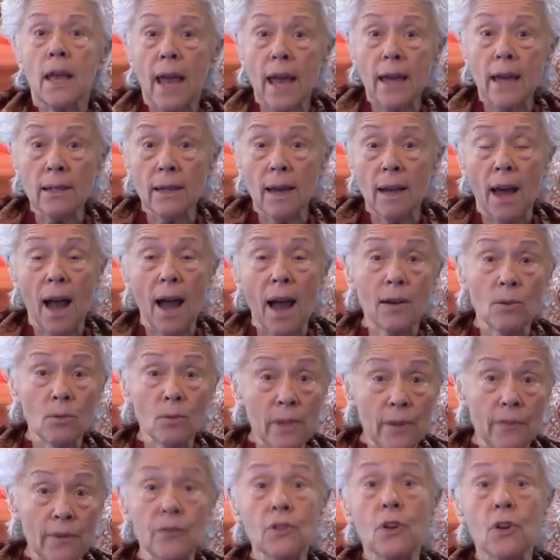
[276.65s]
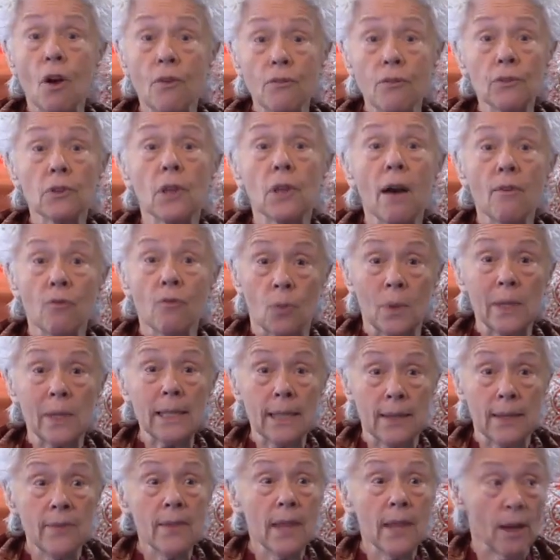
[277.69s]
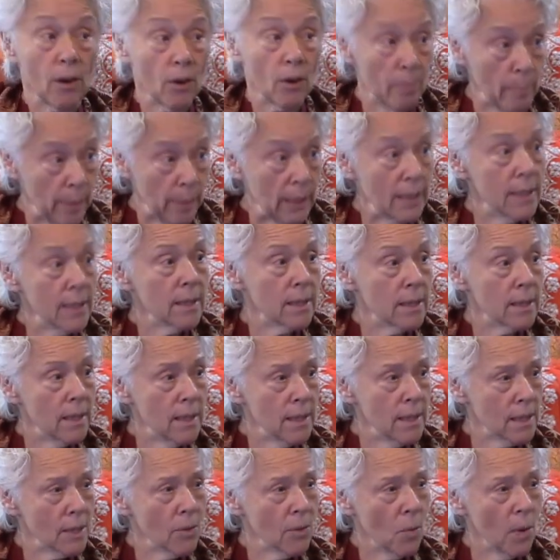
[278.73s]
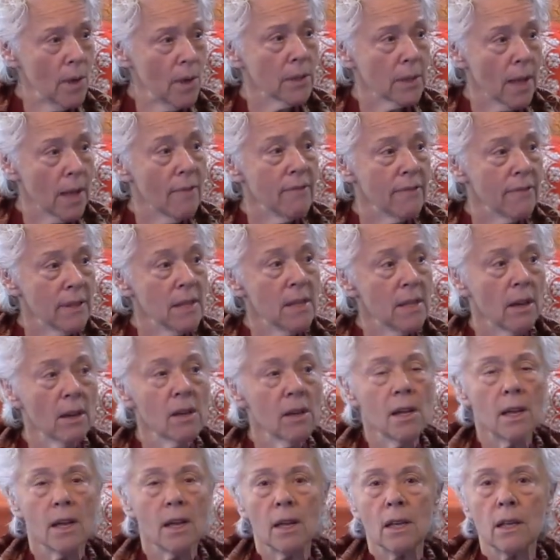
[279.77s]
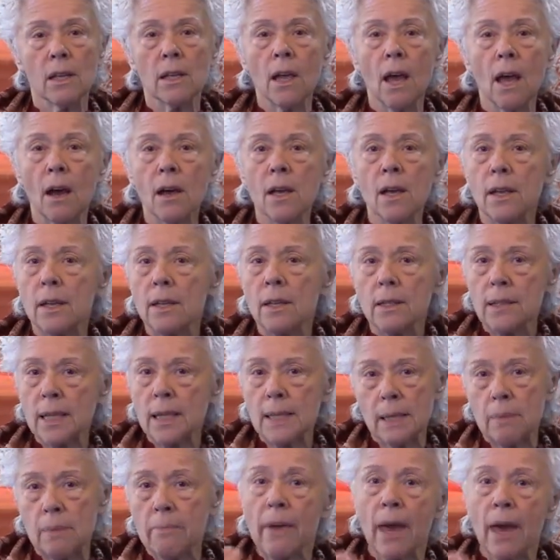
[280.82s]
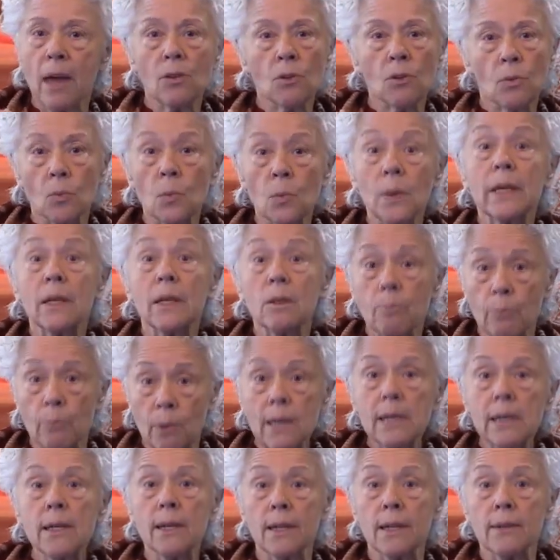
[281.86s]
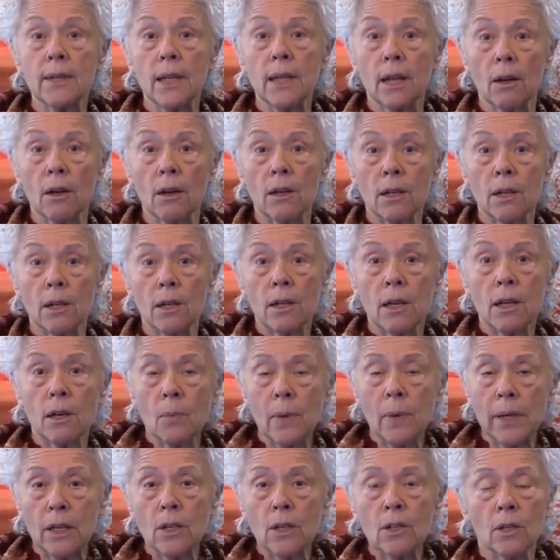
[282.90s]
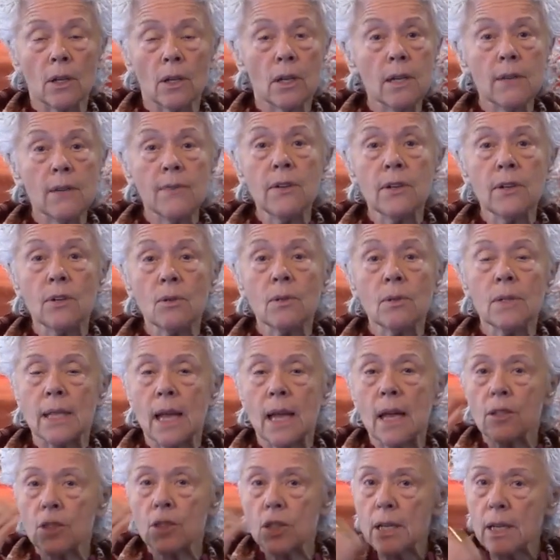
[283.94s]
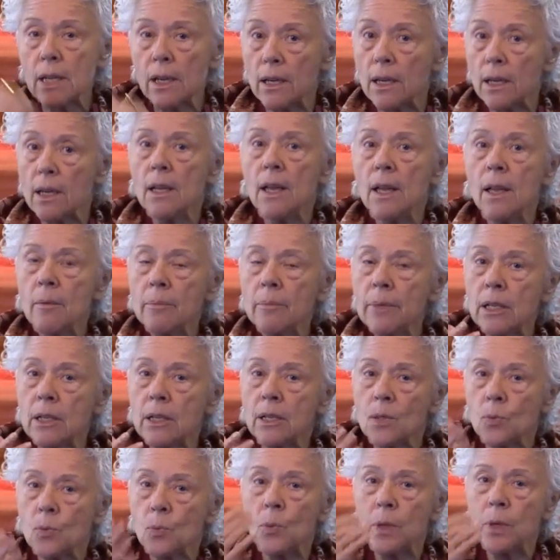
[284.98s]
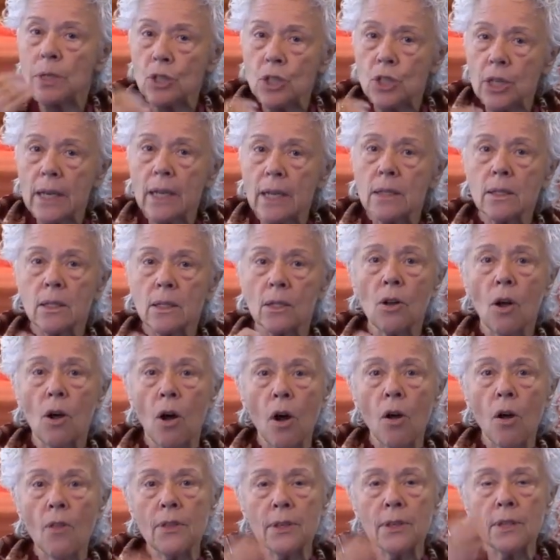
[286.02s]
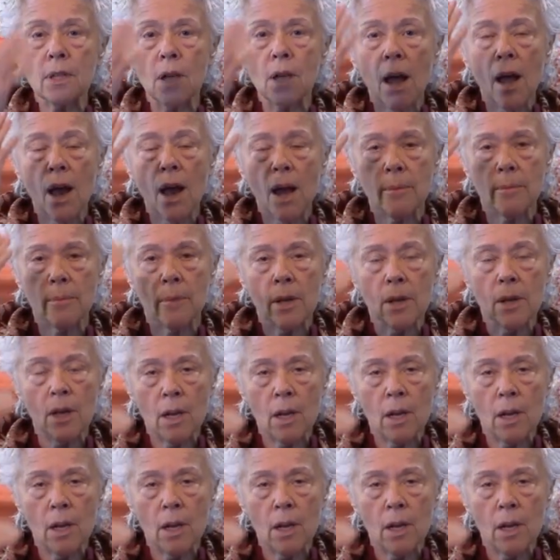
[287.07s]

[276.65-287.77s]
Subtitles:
And I don't even know if love was in there, but is the word love in there? Yeah, doesn't matter. We can put it in there. We can even use that chant because we chant it all the time.